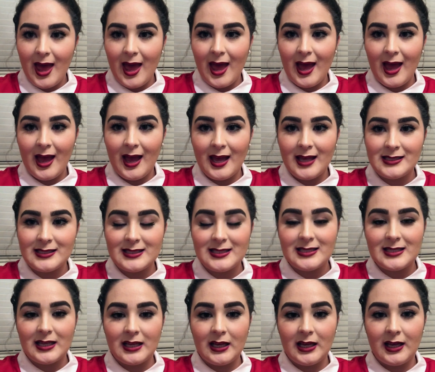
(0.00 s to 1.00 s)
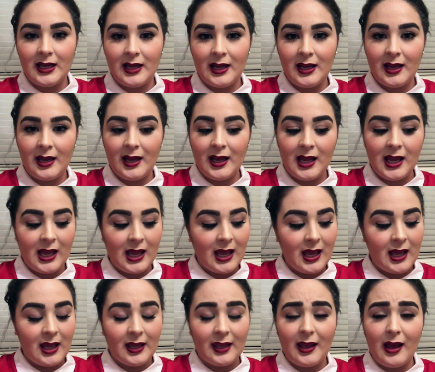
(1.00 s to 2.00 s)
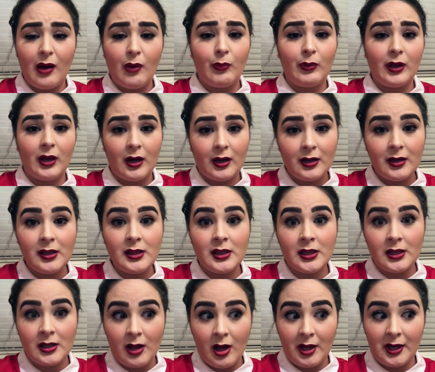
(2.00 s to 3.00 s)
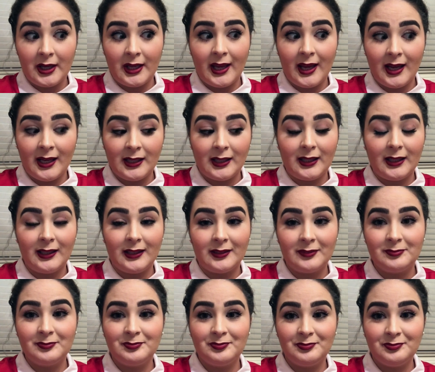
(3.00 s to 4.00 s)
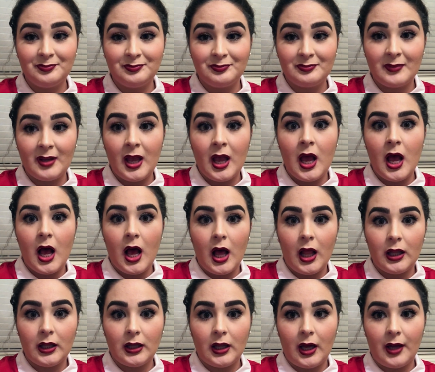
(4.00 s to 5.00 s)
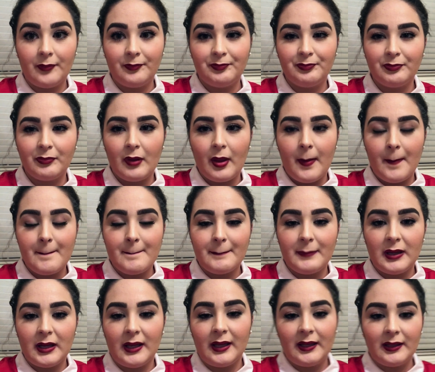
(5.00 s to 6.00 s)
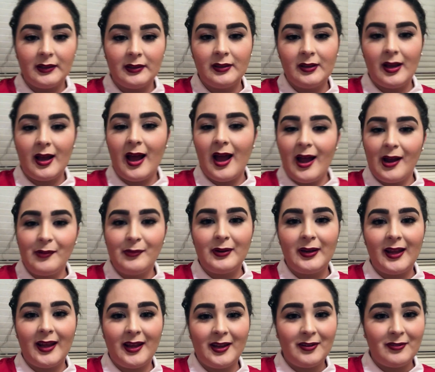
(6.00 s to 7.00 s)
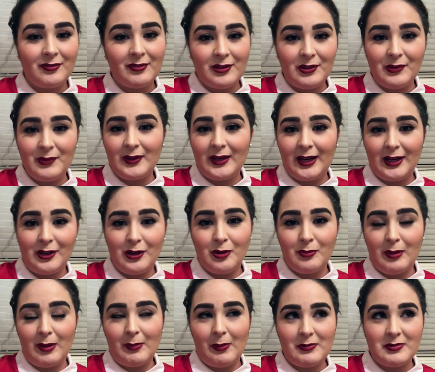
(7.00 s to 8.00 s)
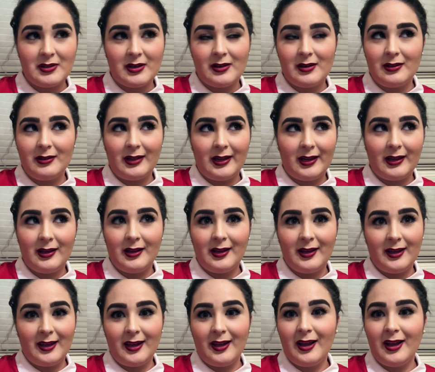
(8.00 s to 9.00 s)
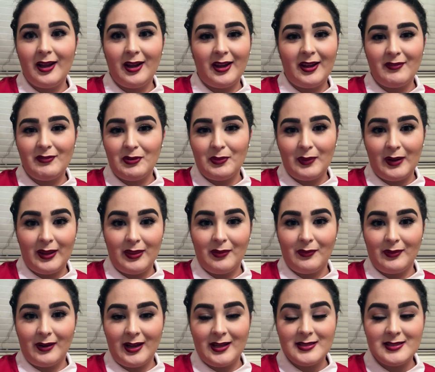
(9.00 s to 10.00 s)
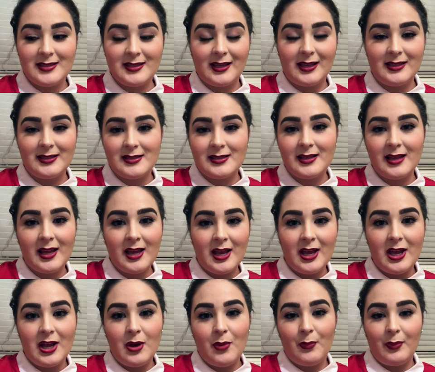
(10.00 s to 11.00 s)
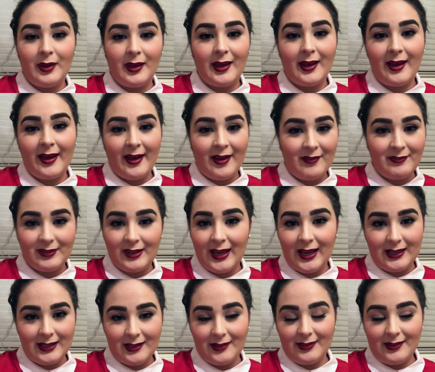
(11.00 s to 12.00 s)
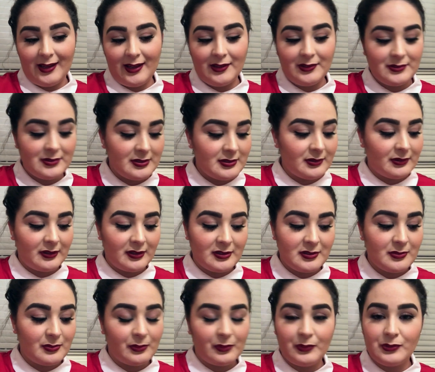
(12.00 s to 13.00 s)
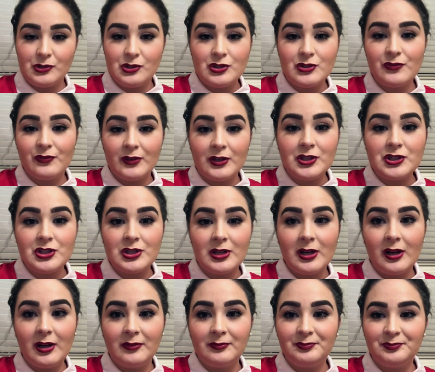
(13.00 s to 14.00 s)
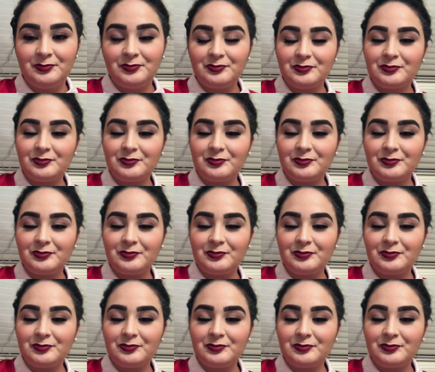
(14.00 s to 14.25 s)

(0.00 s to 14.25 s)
and yeah, we got a lot of candy, a lot, but I already ate a few, and I know my mom's gonna like give away the rest because we can't have candy in the house or else we'll just finish it all.